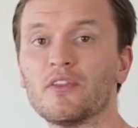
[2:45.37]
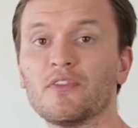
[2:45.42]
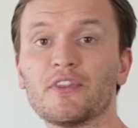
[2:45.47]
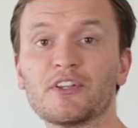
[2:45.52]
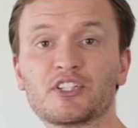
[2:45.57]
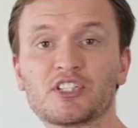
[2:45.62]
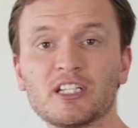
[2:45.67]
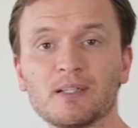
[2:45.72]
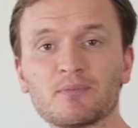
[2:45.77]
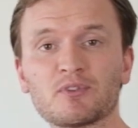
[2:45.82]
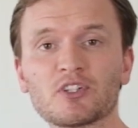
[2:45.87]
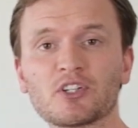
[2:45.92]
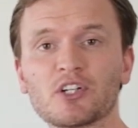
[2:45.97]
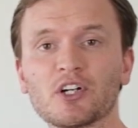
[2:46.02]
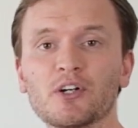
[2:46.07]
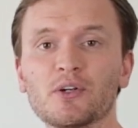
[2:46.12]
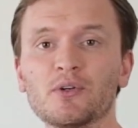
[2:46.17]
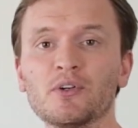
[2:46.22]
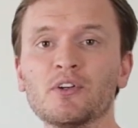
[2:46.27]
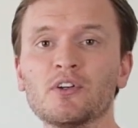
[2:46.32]
The chip to
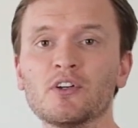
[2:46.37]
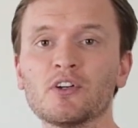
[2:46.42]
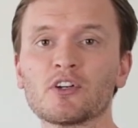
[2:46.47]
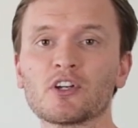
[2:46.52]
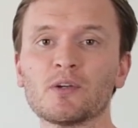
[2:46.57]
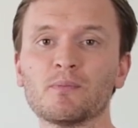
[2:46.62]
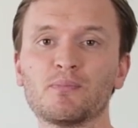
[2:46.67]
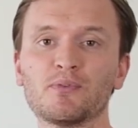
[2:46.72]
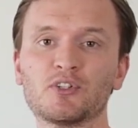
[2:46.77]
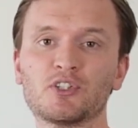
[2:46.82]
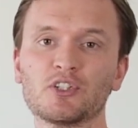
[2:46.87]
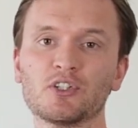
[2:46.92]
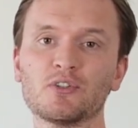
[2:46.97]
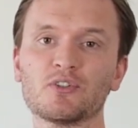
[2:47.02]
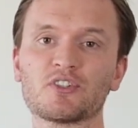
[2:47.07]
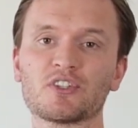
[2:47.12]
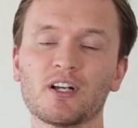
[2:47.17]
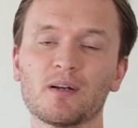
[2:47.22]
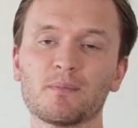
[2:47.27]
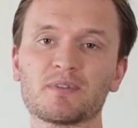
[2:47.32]
go can
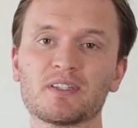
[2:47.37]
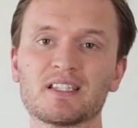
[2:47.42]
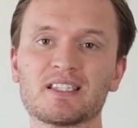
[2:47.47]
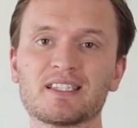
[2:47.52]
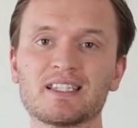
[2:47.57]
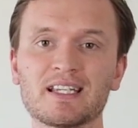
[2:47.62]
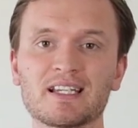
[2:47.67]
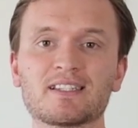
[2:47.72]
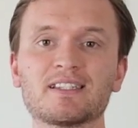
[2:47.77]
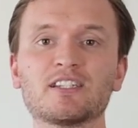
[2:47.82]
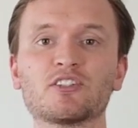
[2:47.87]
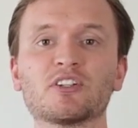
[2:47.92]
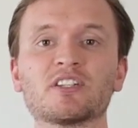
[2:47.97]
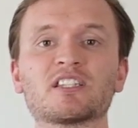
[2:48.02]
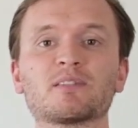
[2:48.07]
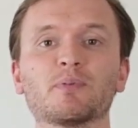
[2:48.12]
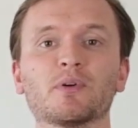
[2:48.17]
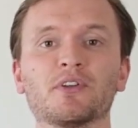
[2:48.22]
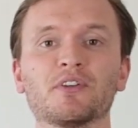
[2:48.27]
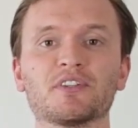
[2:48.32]
produce up to 60
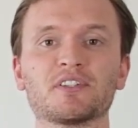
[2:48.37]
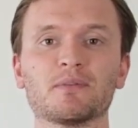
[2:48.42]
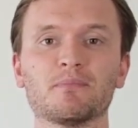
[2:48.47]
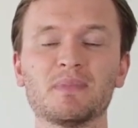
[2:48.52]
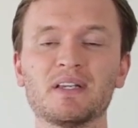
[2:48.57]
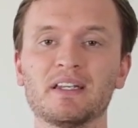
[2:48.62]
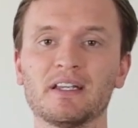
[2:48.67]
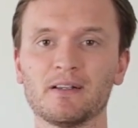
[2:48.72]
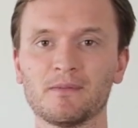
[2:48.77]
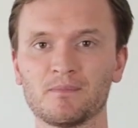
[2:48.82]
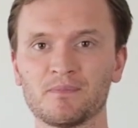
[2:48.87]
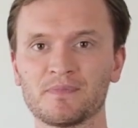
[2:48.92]
transponders a minute.